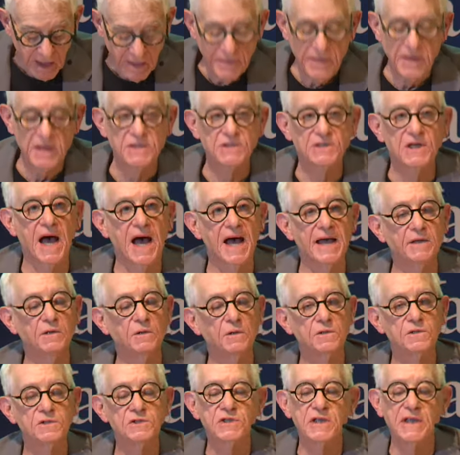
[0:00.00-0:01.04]
The
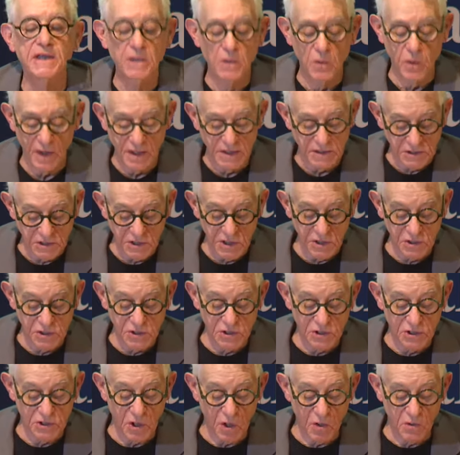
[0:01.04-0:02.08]
title sequence
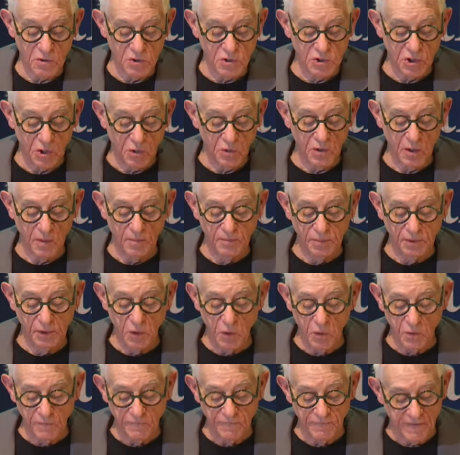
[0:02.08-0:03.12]
has shown a
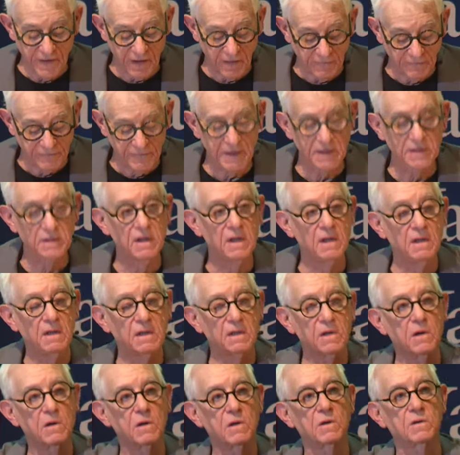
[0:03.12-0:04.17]
blue velvet
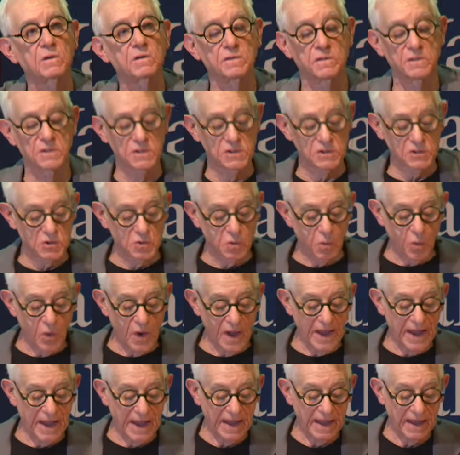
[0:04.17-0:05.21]
curtain
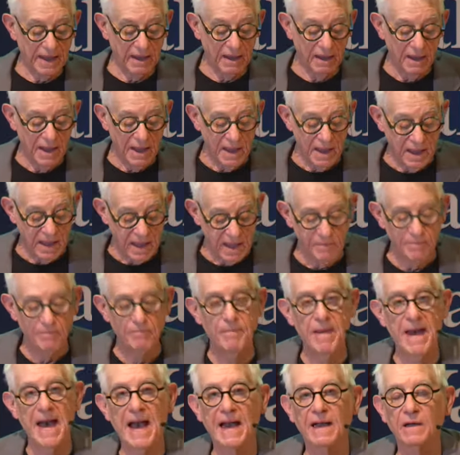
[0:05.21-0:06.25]
swaying
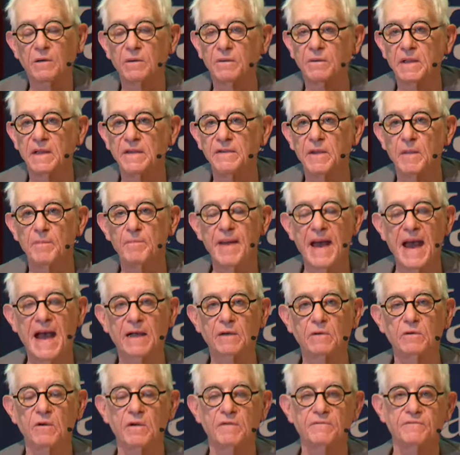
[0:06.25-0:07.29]
back in the
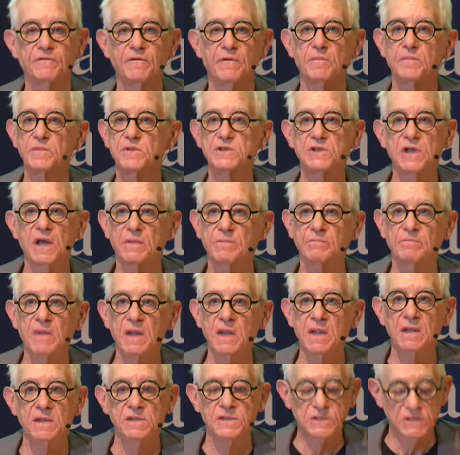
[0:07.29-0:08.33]
background from some
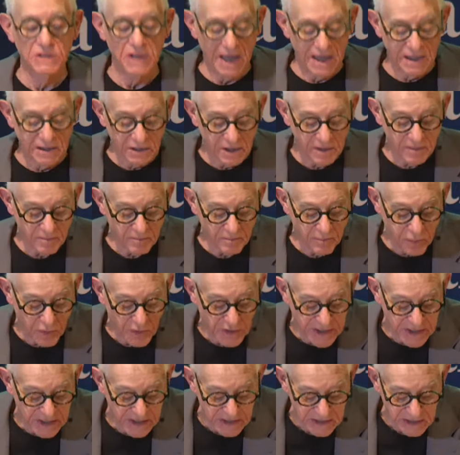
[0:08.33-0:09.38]
silent
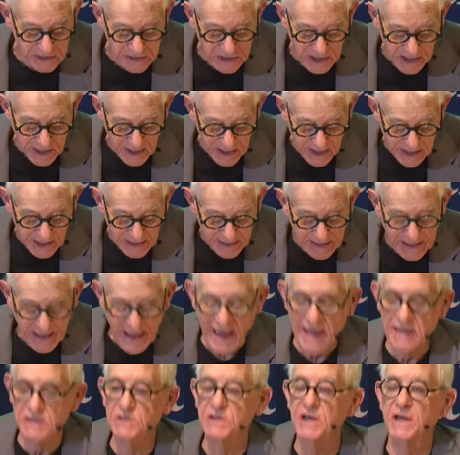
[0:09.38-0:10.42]
breeze,
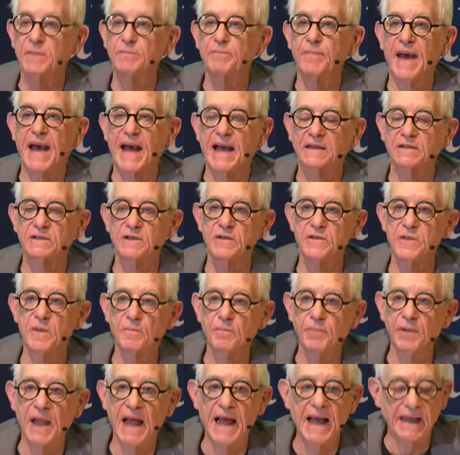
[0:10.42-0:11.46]
casting back to the
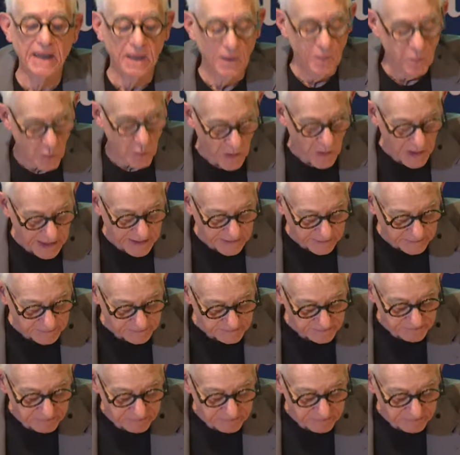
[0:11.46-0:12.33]
black and white